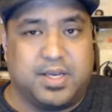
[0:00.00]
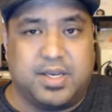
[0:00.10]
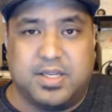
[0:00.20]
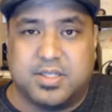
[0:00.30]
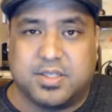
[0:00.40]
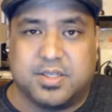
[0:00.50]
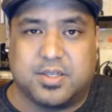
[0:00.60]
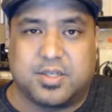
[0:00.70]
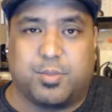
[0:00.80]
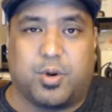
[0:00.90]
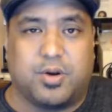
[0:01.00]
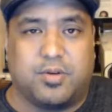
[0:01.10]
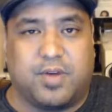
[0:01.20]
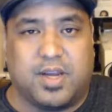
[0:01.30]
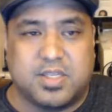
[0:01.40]
needs a
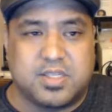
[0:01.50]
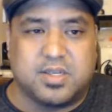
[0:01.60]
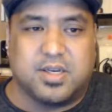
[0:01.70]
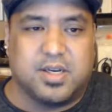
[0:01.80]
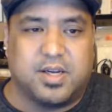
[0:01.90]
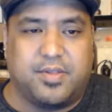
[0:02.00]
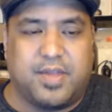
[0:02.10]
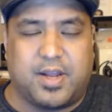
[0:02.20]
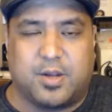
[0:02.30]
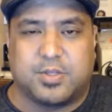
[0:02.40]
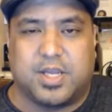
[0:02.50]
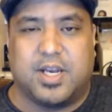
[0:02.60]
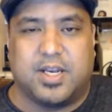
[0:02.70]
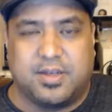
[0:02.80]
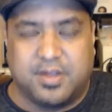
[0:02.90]
smart device that goes
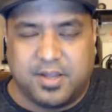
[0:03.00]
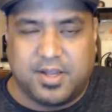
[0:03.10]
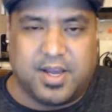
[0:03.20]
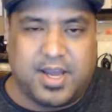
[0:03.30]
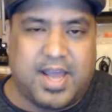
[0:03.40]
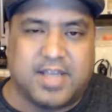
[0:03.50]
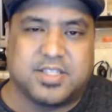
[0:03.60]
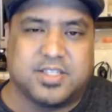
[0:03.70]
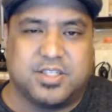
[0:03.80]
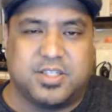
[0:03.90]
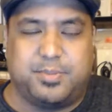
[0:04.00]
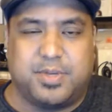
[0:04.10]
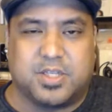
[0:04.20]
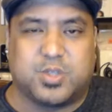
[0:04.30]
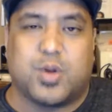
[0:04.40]
ahead and acts as a
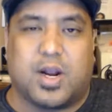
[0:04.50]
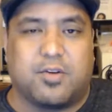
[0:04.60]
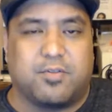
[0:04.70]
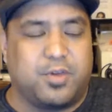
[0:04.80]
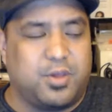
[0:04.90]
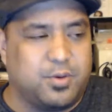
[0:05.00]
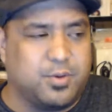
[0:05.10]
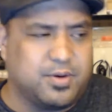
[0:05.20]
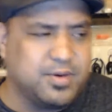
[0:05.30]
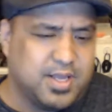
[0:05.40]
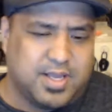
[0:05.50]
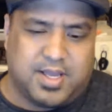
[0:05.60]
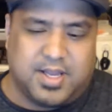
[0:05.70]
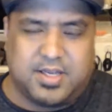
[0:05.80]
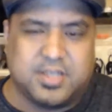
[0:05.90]
GPS tracker for you
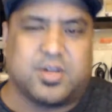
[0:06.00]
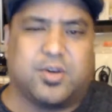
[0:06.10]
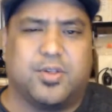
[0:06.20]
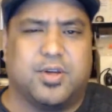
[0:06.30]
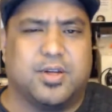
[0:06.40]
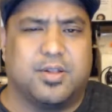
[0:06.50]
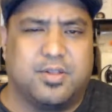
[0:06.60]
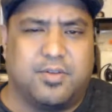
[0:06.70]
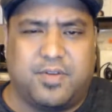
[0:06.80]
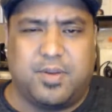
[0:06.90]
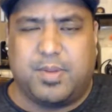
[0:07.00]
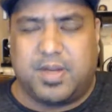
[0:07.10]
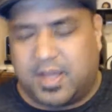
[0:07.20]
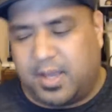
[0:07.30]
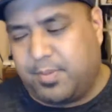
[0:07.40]
and does all the
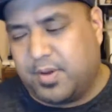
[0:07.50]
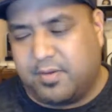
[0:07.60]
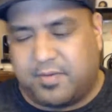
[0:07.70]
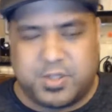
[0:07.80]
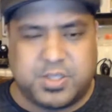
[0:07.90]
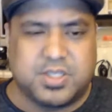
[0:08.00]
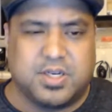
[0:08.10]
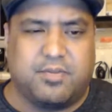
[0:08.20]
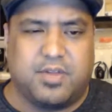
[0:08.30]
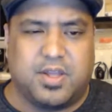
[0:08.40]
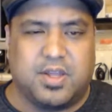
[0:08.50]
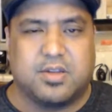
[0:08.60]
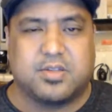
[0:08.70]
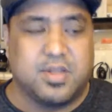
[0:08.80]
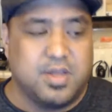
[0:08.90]
Fitbit type functions and everything
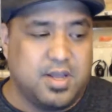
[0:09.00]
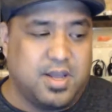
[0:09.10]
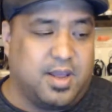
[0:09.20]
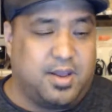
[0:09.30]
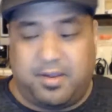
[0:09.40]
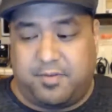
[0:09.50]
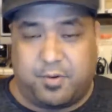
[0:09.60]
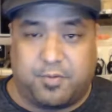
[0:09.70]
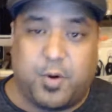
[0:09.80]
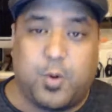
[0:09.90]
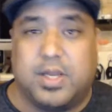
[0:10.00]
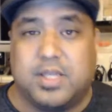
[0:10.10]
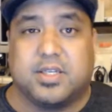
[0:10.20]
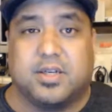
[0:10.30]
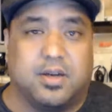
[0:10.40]
else. If your phone
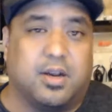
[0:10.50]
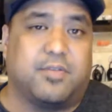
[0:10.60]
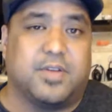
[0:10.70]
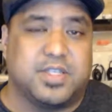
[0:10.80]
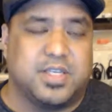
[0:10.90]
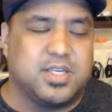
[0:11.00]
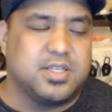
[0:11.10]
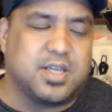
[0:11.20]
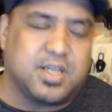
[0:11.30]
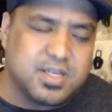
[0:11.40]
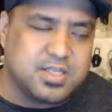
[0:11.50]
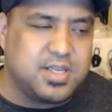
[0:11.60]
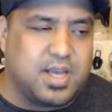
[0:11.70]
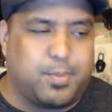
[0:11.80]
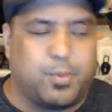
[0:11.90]
isn't enough as it is, I
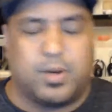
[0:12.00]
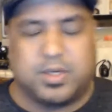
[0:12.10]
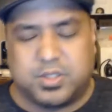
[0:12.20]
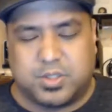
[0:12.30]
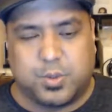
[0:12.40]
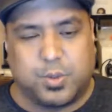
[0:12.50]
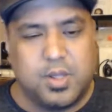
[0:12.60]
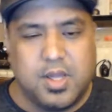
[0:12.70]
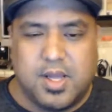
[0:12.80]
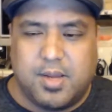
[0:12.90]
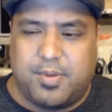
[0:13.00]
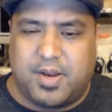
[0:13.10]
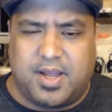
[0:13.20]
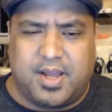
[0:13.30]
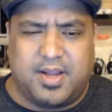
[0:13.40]
guess the Apple Watch is cool.
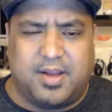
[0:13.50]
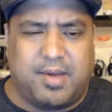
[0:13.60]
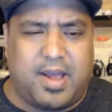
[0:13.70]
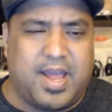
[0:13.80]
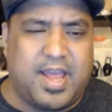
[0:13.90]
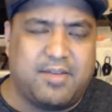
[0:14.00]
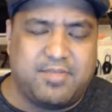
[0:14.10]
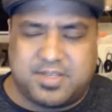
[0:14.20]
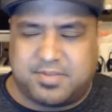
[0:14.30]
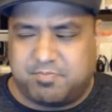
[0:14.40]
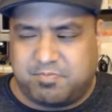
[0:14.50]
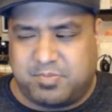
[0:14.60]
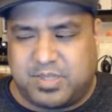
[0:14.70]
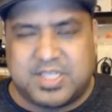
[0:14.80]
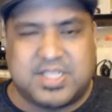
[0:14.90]
But I have this
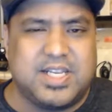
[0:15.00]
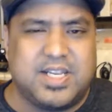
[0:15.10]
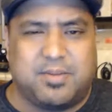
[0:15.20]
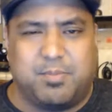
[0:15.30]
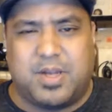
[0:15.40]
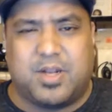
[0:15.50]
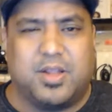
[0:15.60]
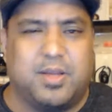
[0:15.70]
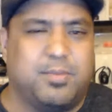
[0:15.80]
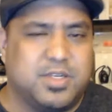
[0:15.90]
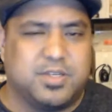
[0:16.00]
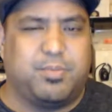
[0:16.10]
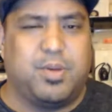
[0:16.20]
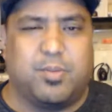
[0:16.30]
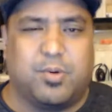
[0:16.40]
distinct mental image
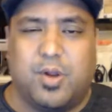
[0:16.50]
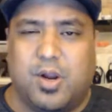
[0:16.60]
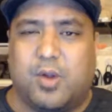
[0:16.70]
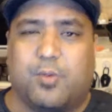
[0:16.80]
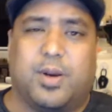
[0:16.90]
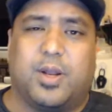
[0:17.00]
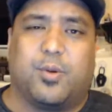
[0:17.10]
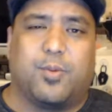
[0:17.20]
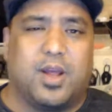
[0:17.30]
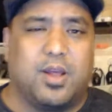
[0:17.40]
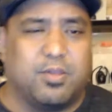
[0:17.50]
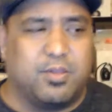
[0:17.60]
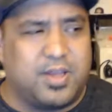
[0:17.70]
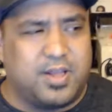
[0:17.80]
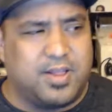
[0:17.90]
of people running
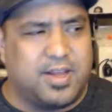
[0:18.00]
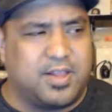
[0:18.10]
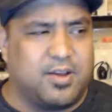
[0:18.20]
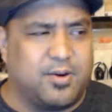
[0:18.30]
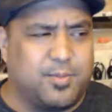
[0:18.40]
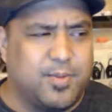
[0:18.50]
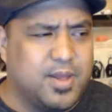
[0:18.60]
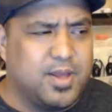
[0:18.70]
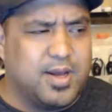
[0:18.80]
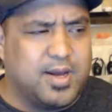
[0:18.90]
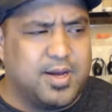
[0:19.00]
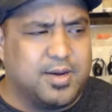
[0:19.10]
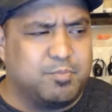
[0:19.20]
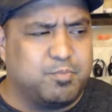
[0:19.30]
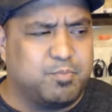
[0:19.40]
around looking like they're
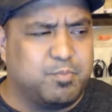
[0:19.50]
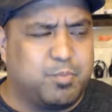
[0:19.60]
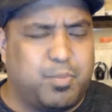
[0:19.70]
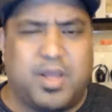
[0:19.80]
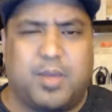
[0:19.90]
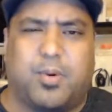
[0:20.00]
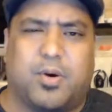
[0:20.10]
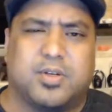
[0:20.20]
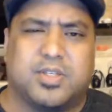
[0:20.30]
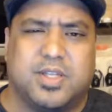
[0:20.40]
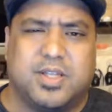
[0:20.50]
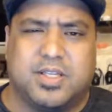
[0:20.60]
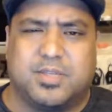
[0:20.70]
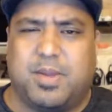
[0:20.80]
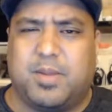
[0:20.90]
playing parts in
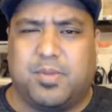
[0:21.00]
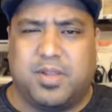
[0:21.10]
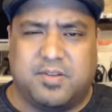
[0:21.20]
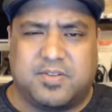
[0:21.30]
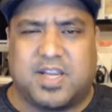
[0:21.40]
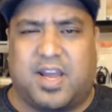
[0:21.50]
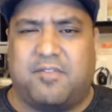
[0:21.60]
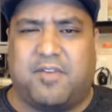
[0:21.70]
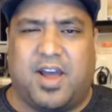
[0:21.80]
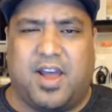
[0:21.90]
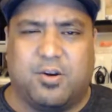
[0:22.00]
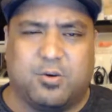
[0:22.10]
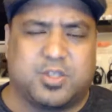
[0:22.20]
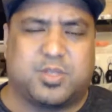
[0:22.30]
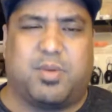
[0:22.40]
these make-believe sci-fi
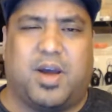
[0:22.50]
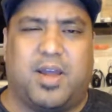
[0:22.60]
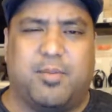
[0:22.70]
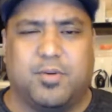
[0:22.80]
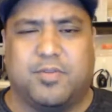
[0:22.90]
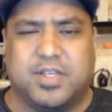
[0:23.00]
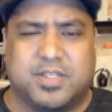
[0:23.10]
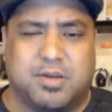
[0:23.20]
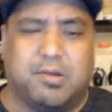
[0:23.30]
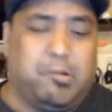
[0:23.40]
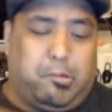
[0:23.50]
or spy movies,